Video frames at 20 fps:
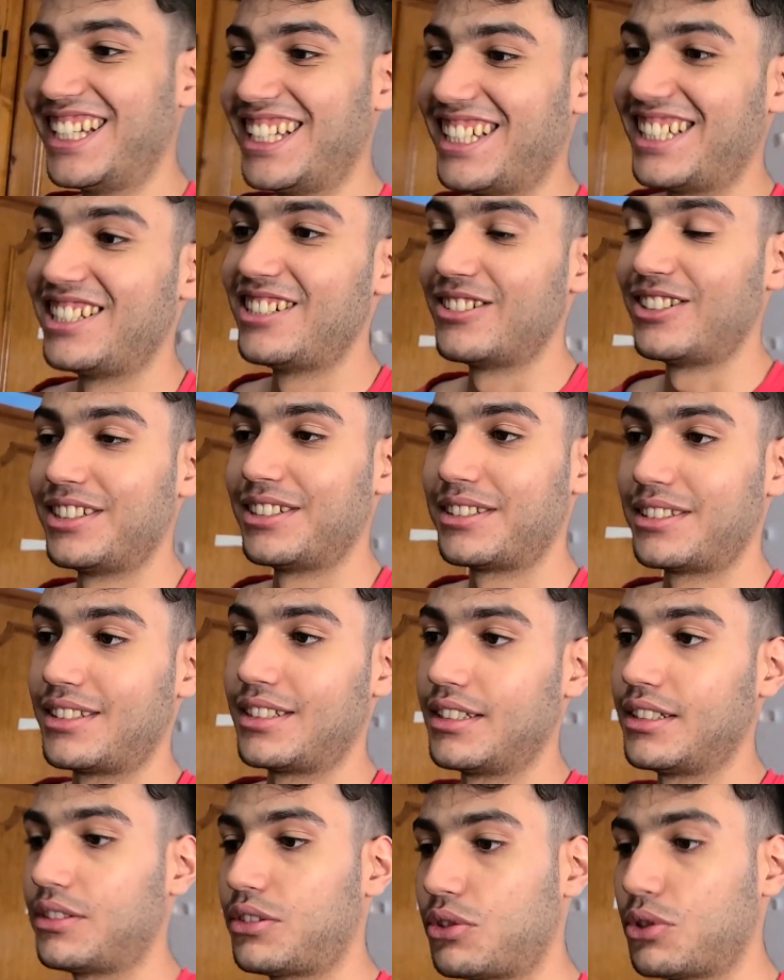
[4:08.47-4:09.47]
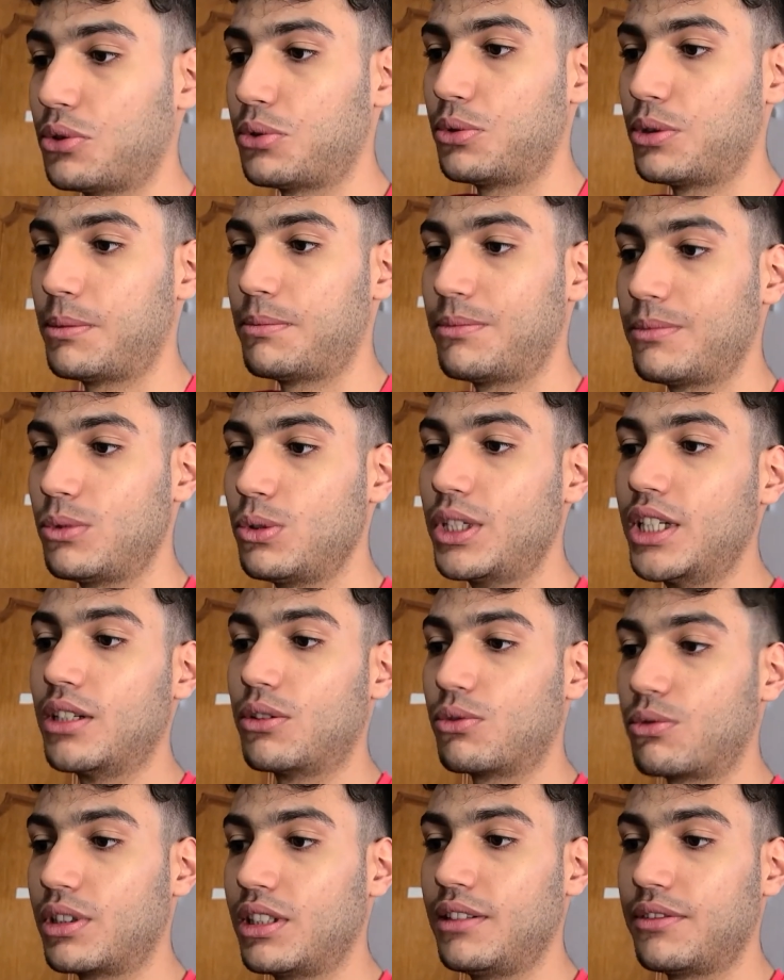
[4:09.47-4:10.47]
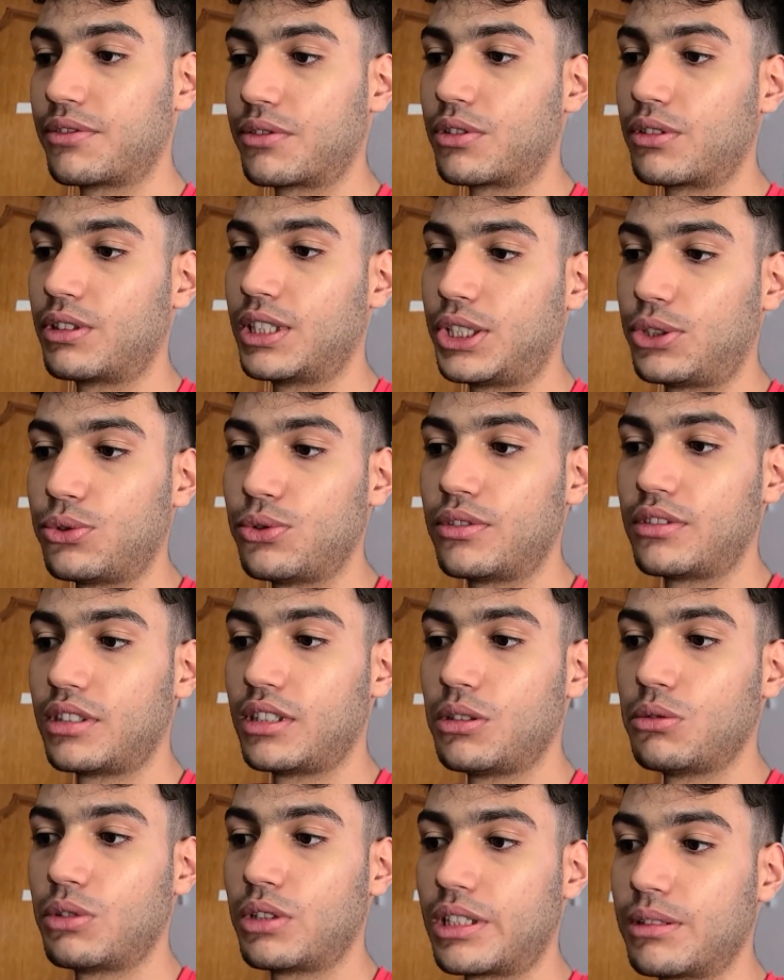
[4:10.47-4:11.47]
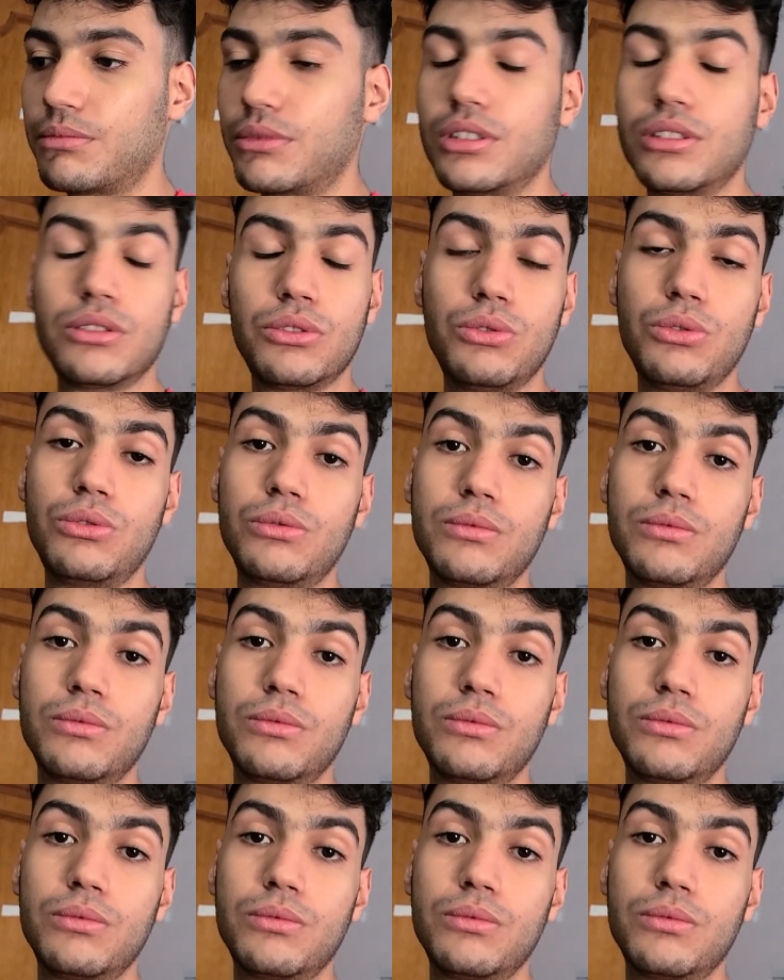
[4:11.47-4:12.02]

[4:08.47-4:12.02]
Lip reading: Anyways, so I'm looking really forward to see what I'm gonna do.